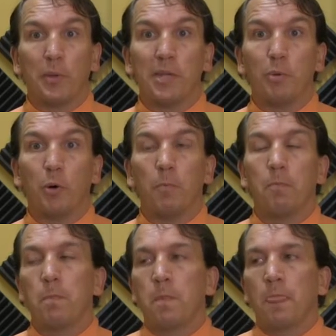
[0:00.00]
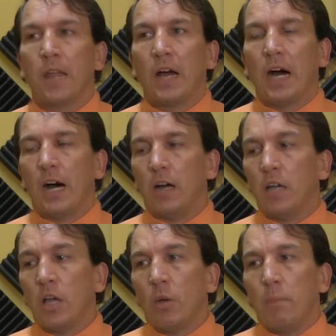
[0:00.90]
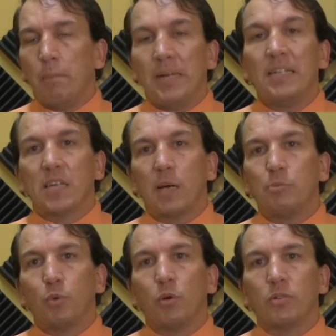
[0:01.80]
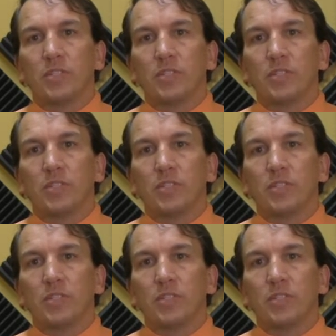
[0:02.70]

people. Many times we'll